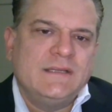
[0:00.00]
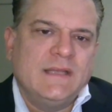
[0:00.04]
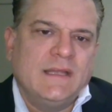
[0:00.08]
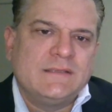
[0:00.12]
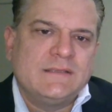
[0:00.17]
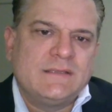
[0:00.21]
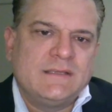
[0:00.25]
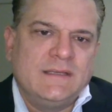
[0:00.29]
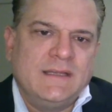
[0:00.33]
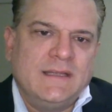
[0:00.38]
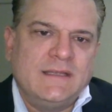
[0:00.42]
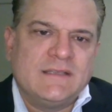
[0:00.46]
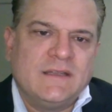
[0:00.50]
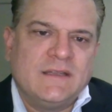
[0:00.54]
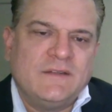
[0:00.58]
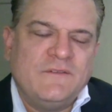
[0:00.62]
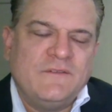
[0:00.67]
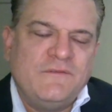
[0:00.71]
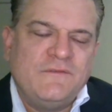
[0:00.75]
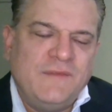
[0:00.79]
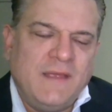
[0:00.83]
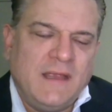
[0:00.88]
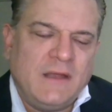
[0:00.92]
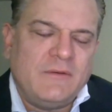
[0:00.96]
density is at a
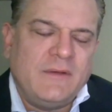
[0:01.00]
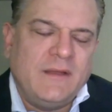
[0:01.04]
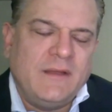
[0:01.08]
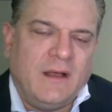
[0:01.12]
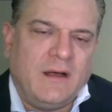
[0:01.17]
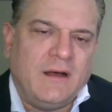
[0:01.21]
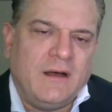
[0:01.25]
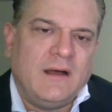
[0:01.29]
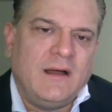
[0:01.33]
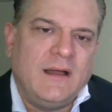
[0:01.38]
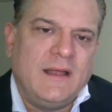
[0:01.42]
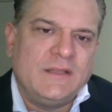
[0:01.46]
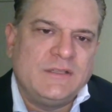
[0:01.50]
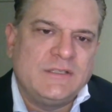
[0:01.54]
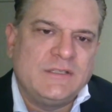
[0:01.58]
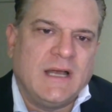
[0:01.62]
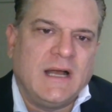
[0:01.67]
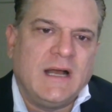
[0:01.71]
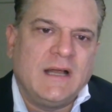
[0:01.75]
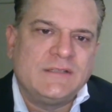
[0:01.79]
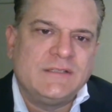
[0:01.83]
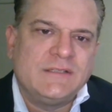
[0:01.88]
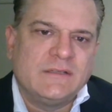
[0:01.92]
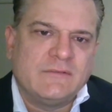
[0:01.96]
very high
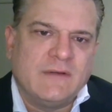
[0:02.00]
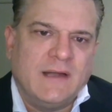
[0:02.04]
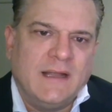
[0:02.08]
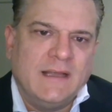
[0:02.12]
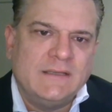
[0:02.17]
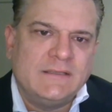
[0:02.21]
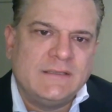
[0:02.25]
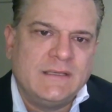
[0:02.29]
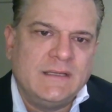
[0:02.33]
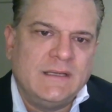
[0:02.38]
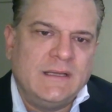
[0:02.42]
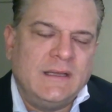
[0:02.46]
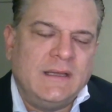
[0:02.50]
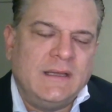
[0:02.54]
charging rate,